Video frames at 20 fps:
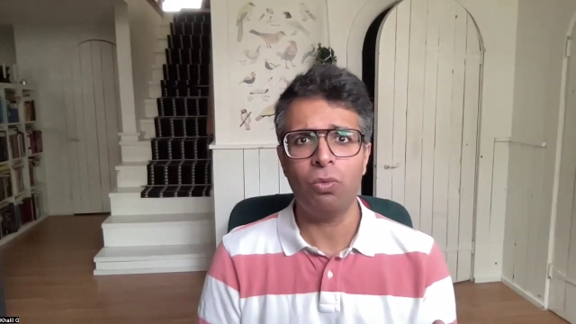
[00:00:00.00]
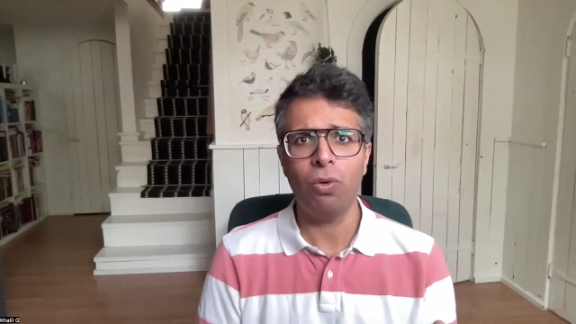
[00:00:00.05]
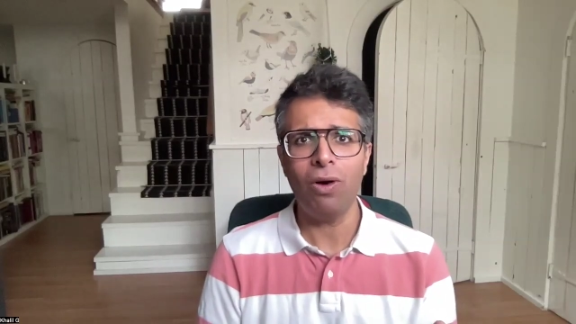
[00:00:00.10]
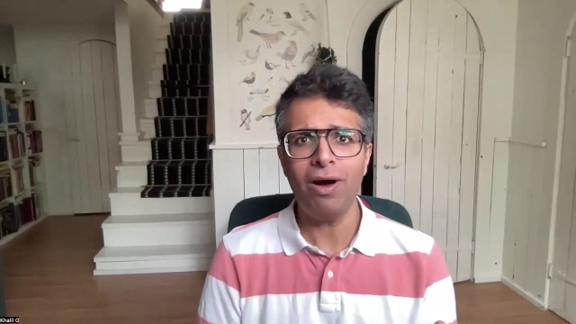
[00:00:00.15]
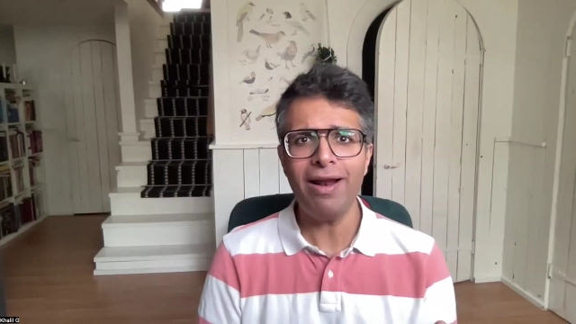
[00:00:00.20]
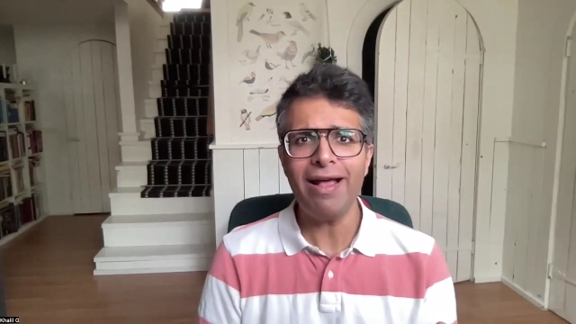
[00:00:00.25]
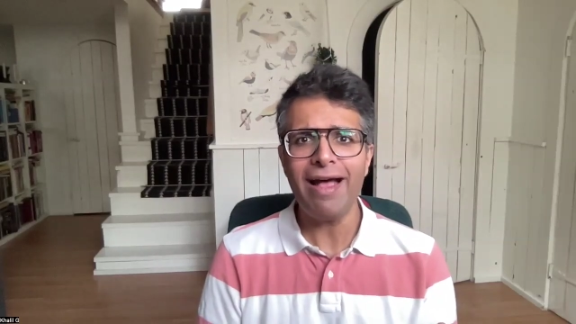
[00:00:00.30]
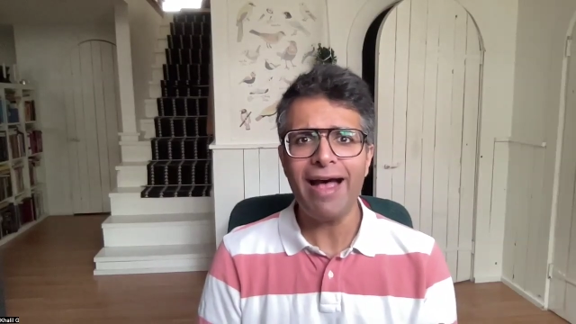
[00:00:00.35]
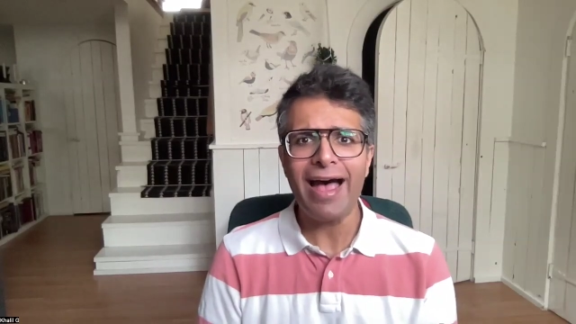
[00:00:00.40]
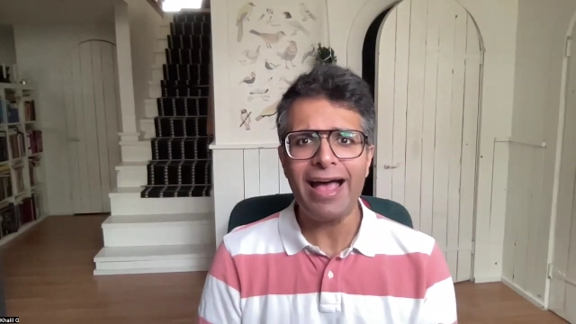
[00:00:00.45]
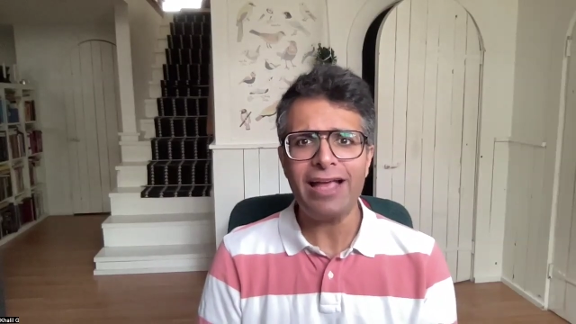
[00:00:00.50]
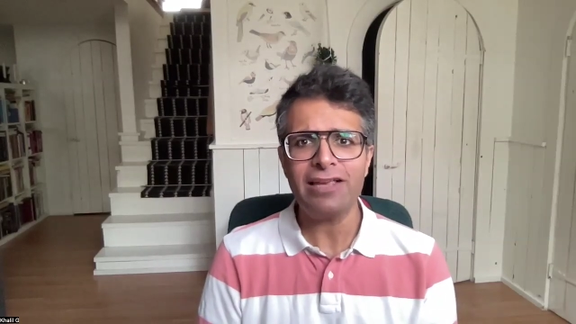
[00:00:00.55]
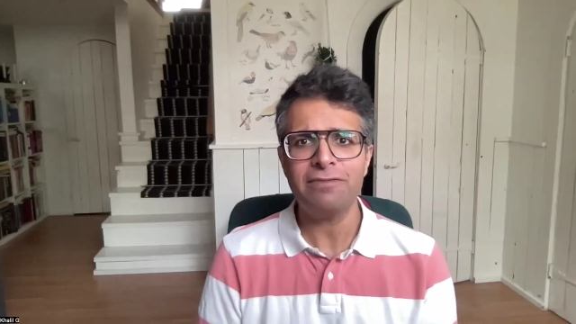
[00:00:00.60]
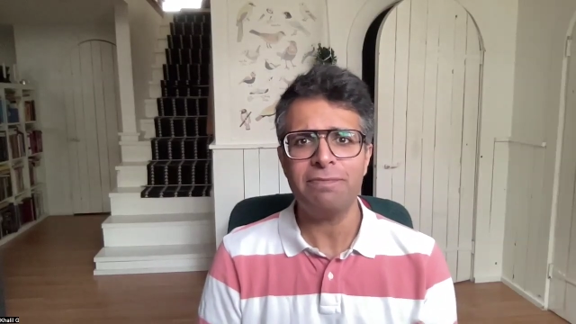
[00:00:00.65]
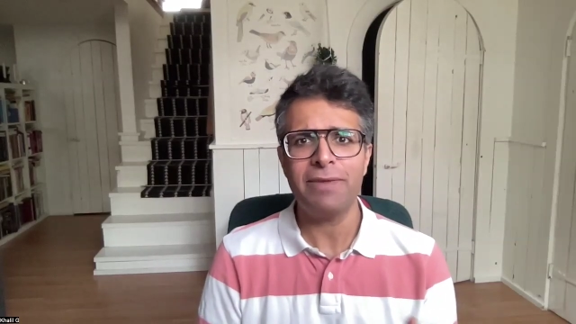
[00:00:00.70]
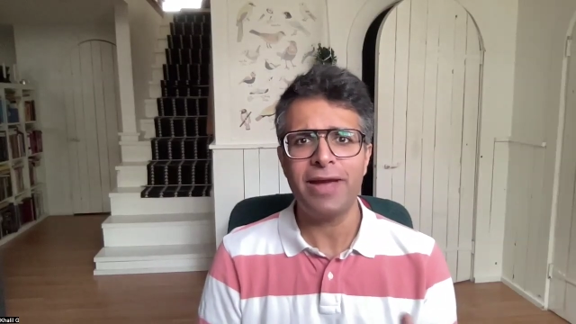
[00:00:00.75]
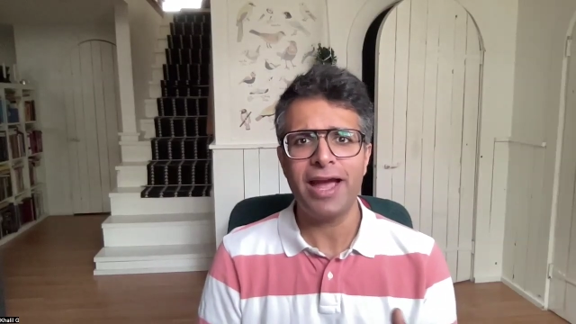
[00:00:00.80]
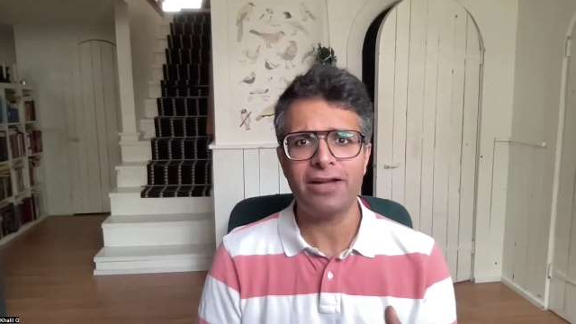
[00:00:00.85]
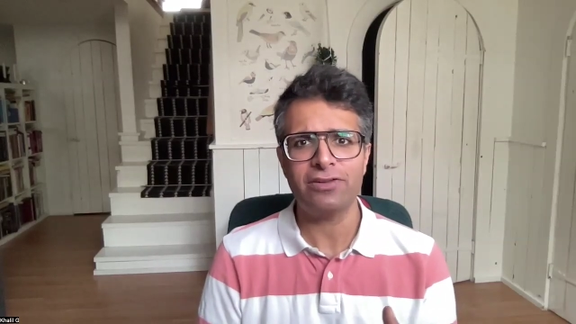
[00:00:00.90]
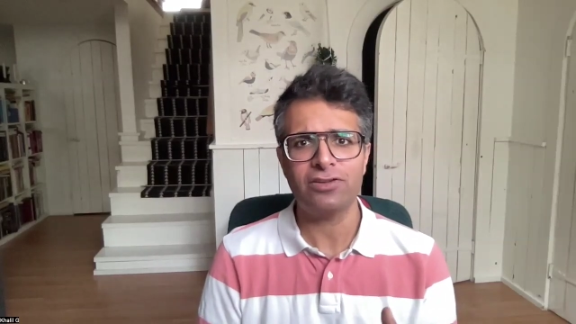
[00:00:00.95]
what
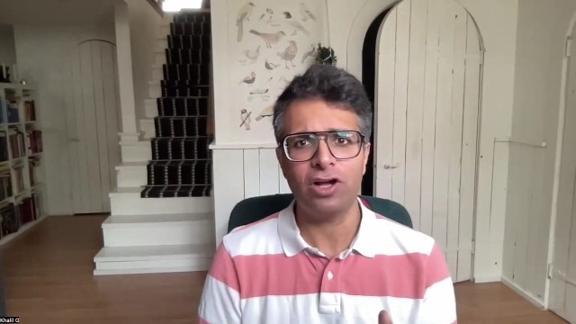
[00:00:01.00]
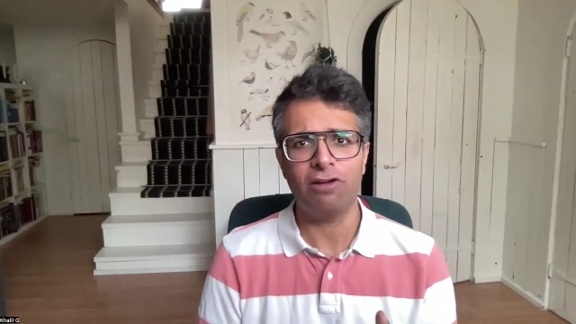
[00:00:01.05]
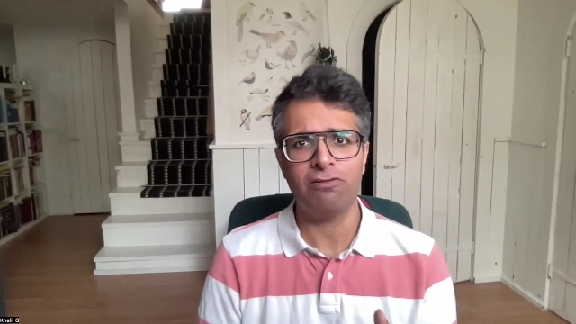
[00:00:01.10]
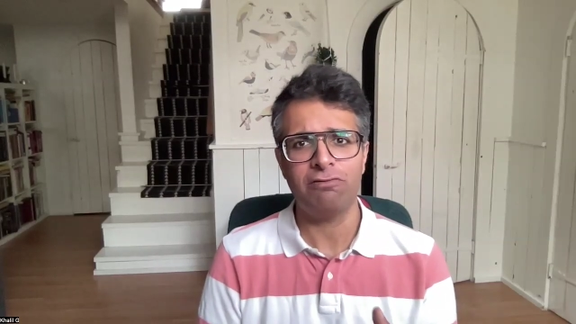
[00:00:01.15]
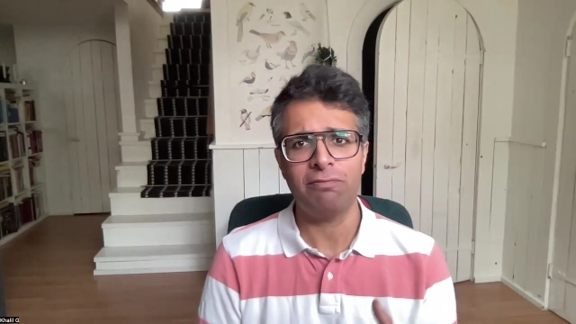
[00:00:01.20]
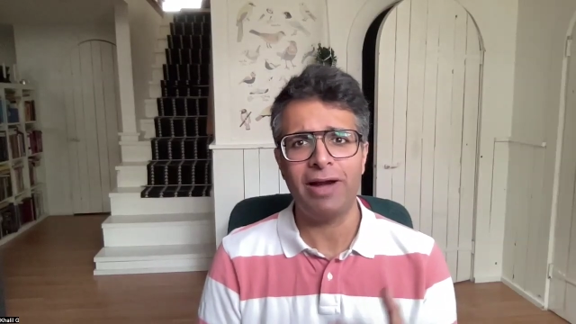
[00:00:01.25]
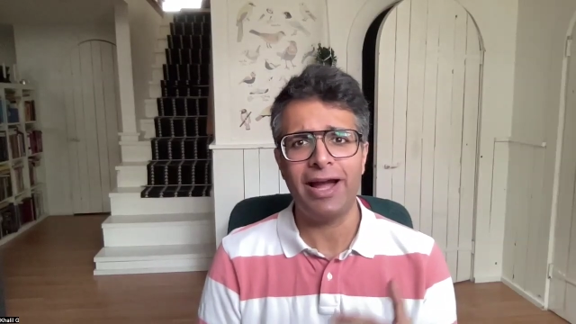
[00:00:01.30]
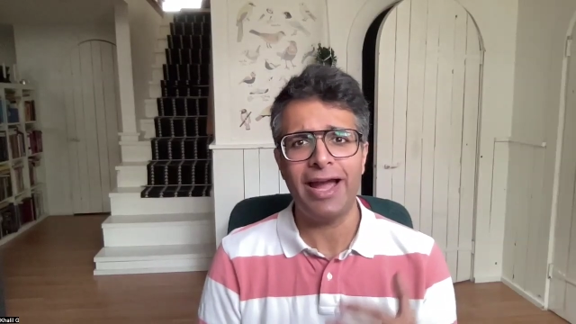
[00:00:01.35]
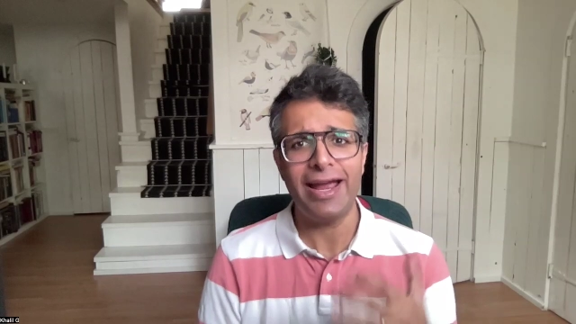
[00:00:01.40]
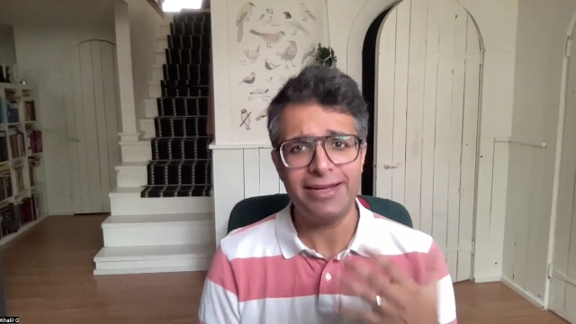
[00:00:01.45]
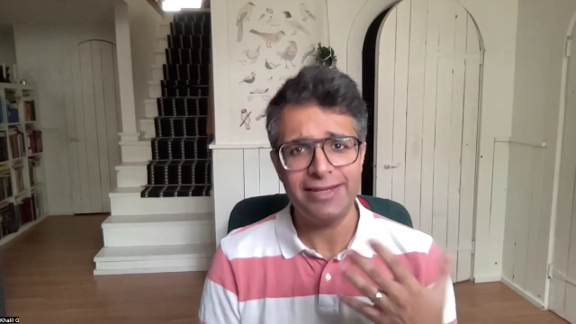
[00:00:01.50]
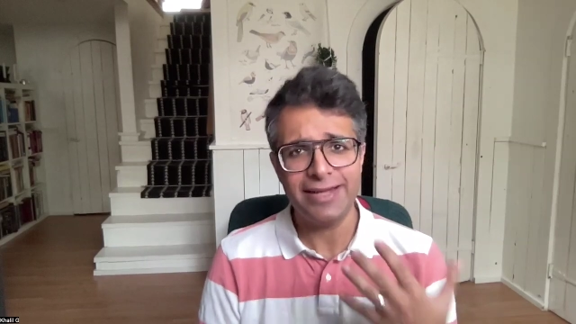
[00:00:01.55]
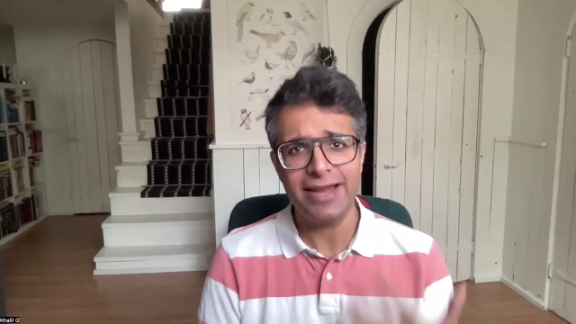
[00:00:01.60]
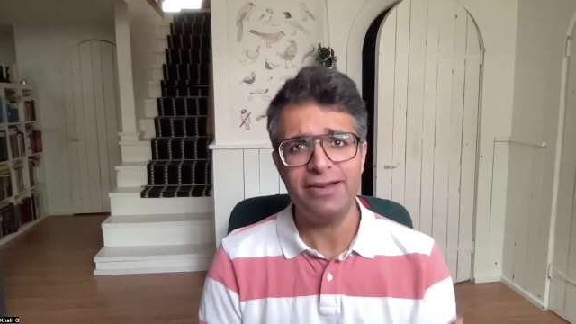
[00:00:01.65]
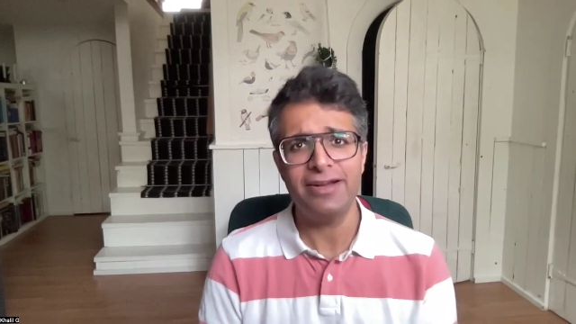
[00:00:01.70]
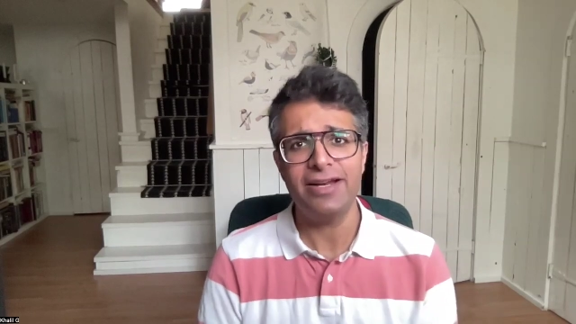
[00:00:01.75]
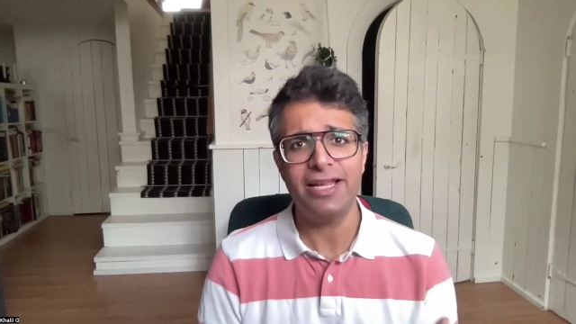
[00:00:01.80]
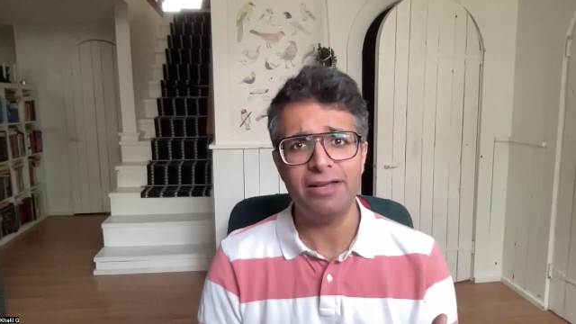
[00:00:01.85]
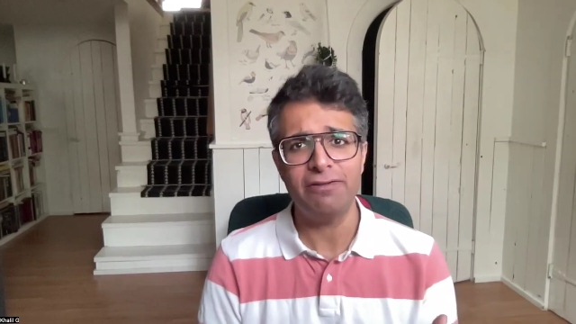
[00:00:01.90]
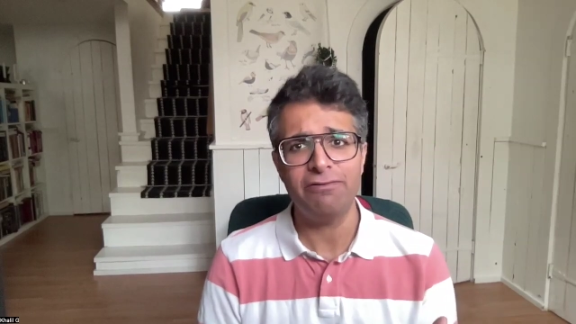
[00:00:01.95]
aspects of my
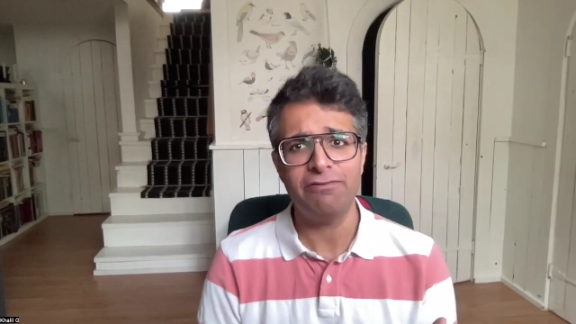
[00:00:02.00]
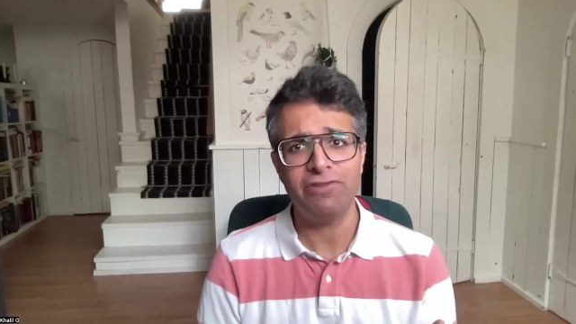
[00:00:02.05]
identity